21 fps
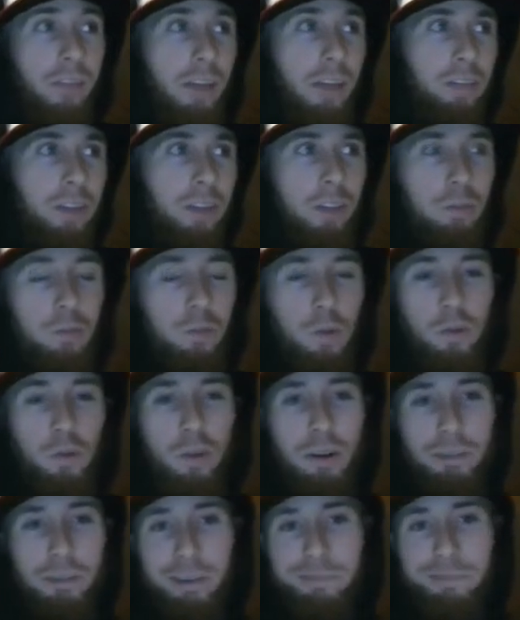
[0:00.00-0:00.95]
I think the future
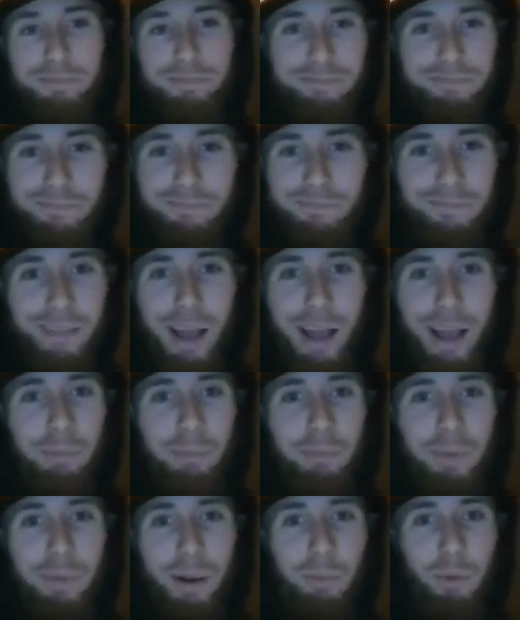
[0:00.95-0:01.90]
of it,
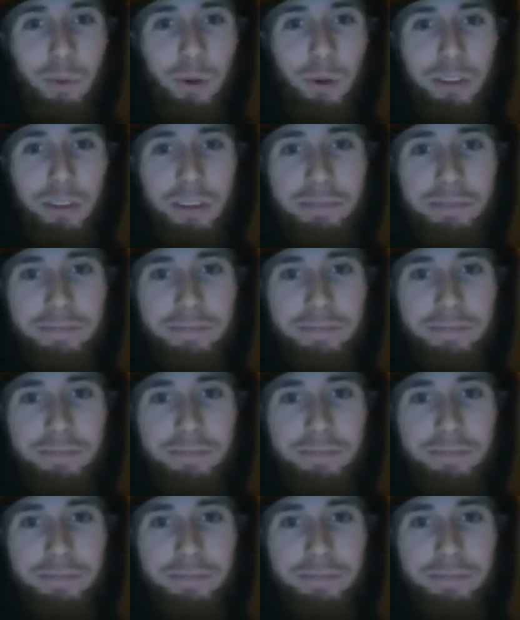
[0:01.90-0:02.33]
I'm with you.